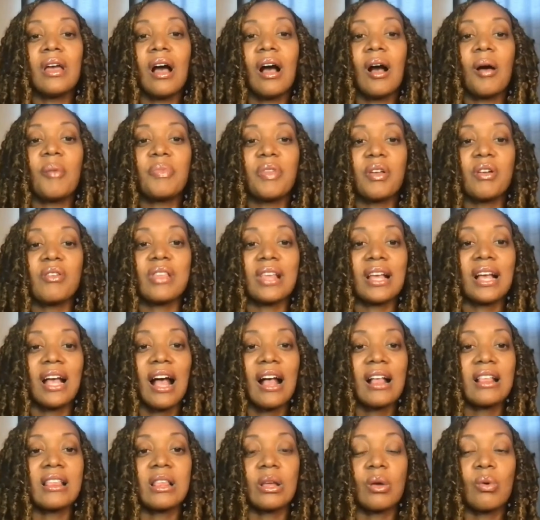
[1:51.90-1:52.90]
there's a
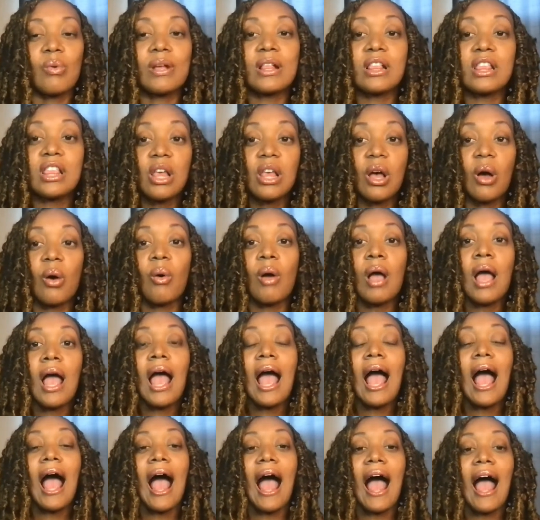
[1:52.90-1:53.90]
consequence. So
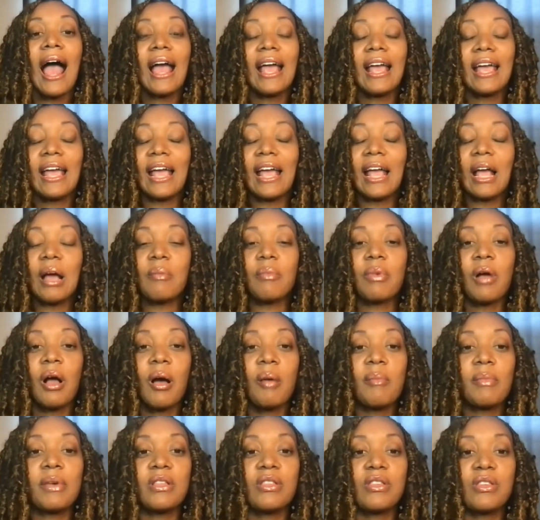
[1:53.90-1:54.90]
I am
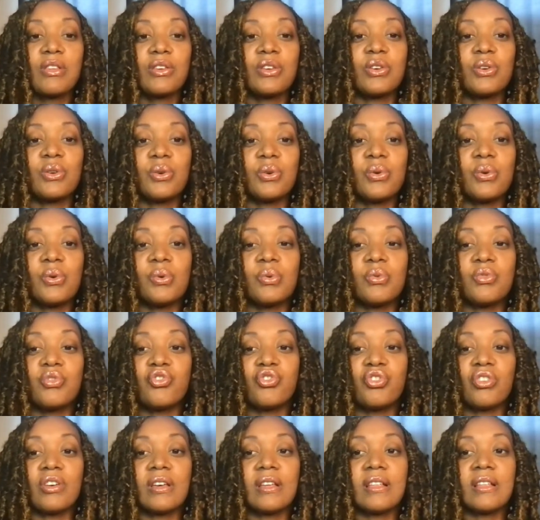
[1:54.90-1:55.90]
coming to you
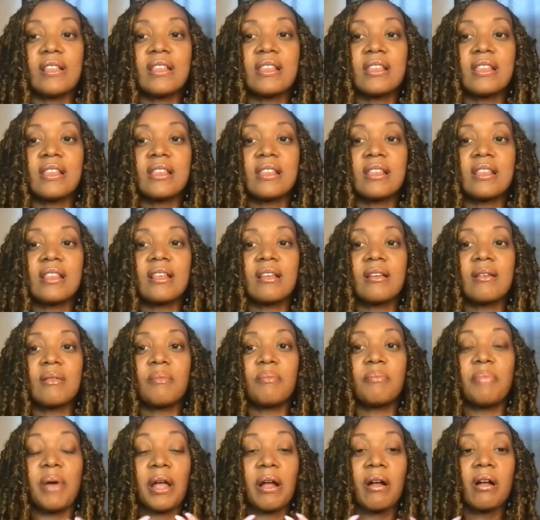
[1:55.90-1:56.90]
just
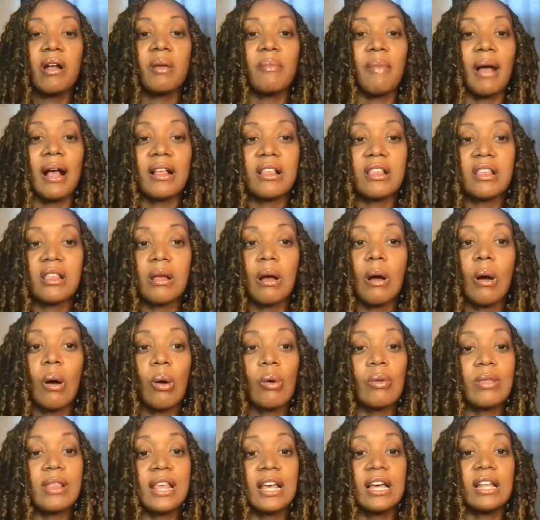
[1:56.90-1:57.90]
bearing my
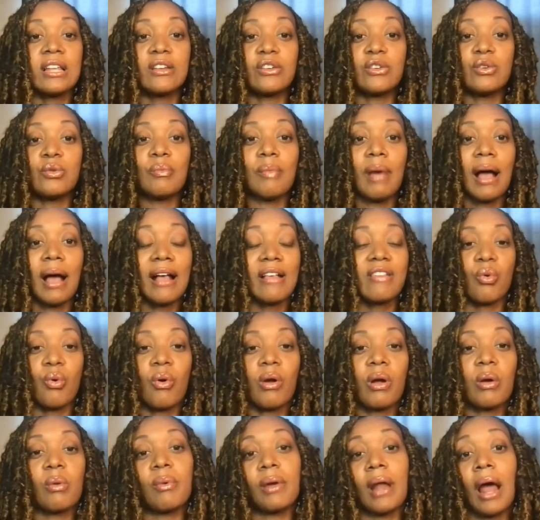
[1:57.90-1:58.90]
soul, telling you my
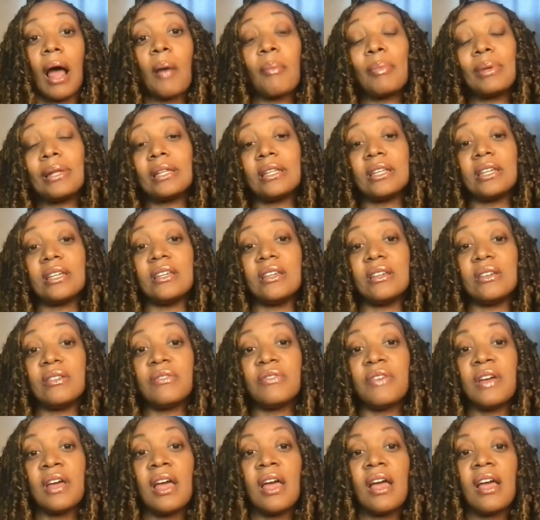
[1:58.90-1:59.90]
story, what I
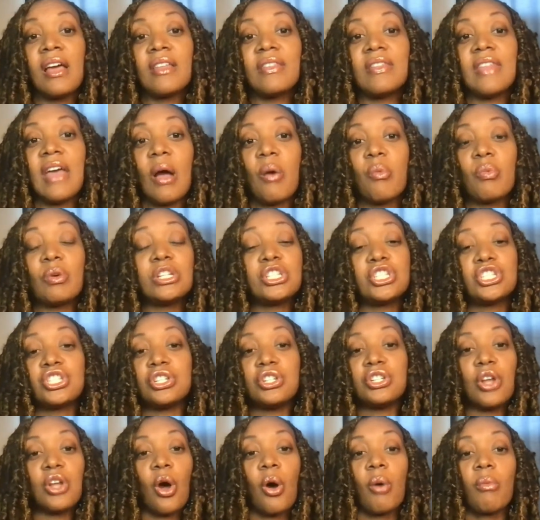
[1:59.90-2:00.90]
believe that we
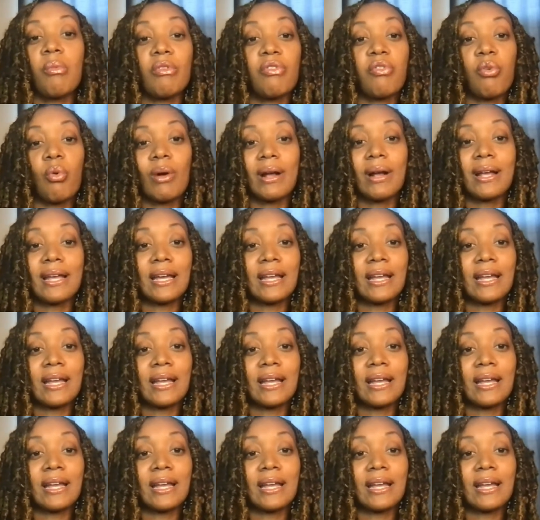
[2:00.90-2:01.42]
should know before